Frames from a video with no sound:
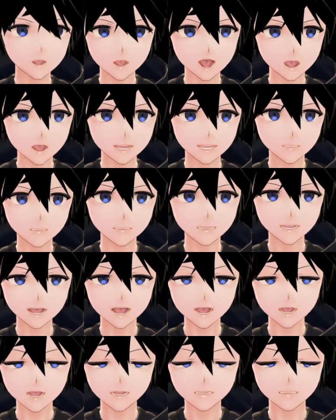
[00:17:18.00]
back to the
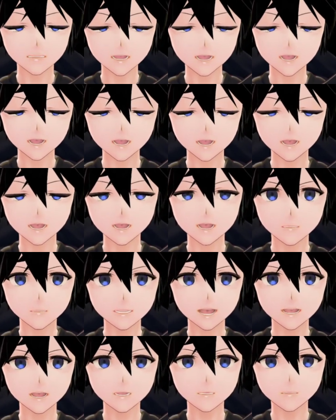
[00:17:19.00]
green screen,
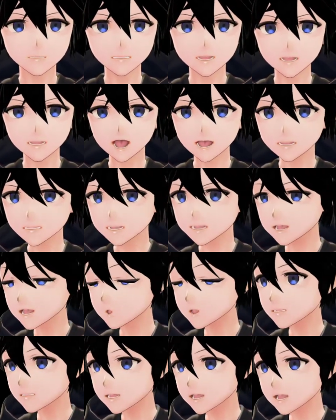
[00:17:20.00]
open up Streamlabs,
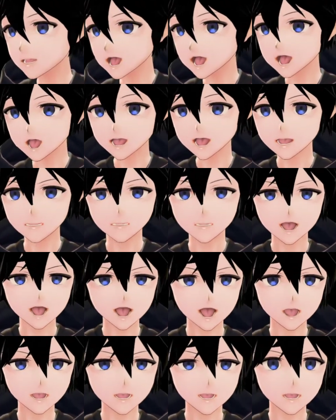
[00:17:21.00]
you'd see darkness
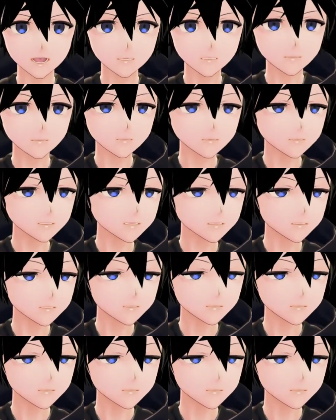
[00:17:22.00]
behind me. The